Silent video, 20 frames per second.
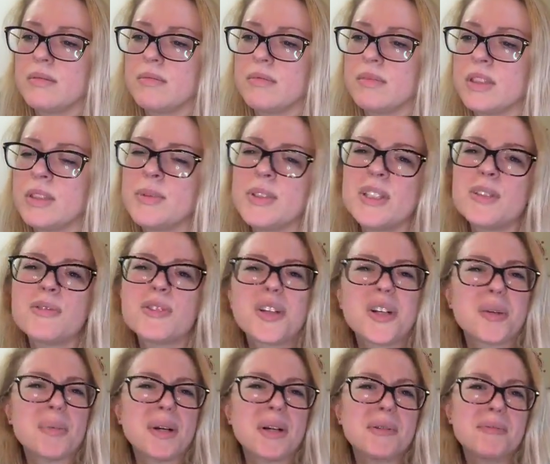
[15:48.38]
that we don't talk
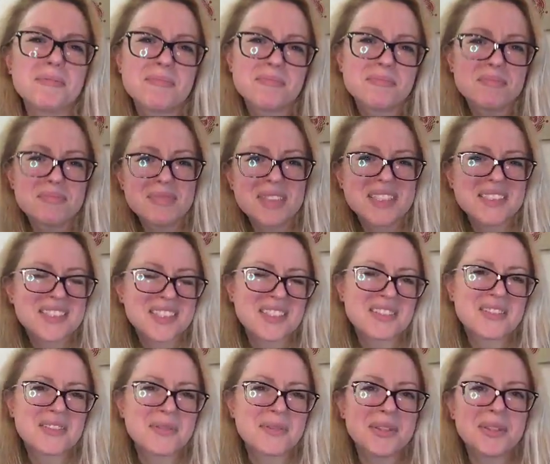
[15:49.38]
about. I guess it's a
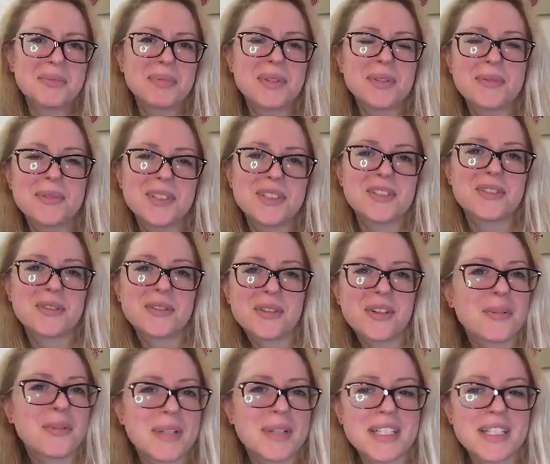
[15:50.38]
good way to put it. We just don't
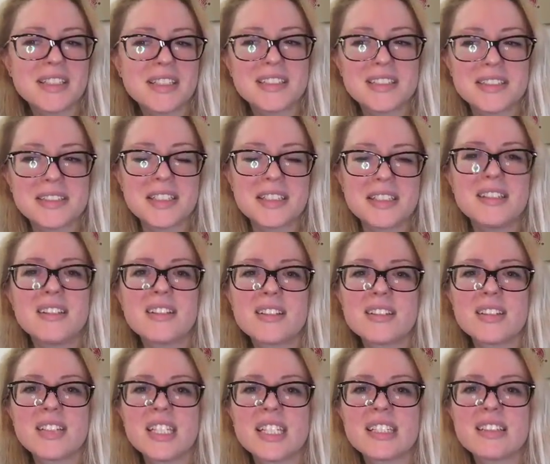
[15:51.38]
talk about it. It's not in
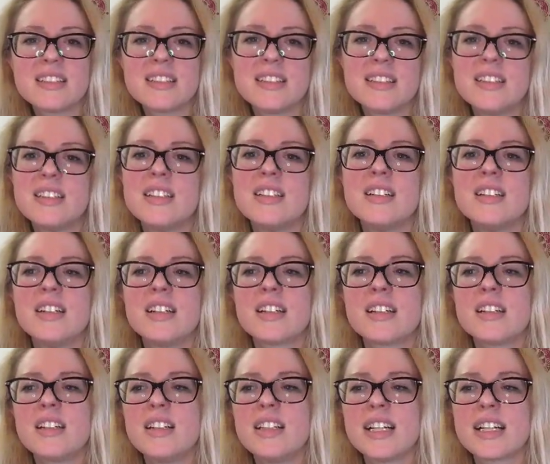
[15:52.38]
our, like,
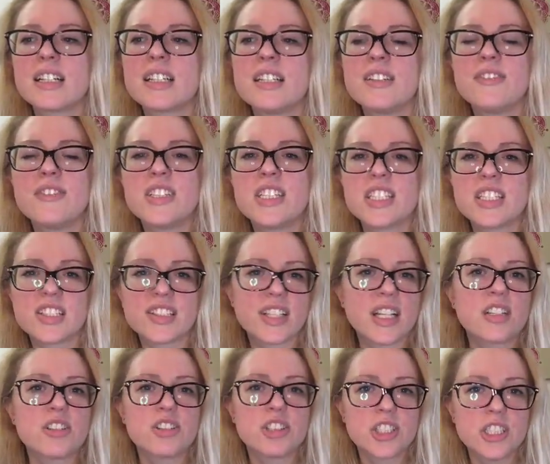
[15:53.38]
collective
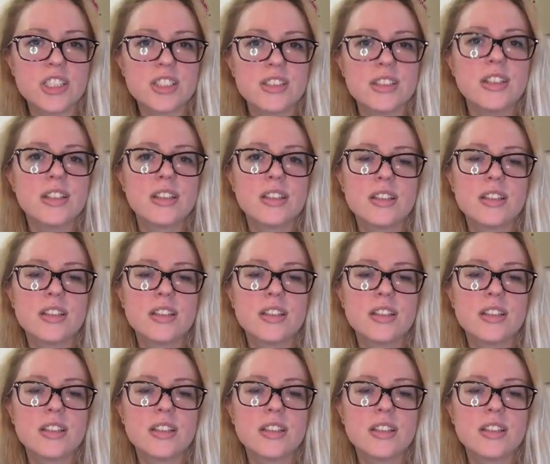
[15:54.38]
discussion.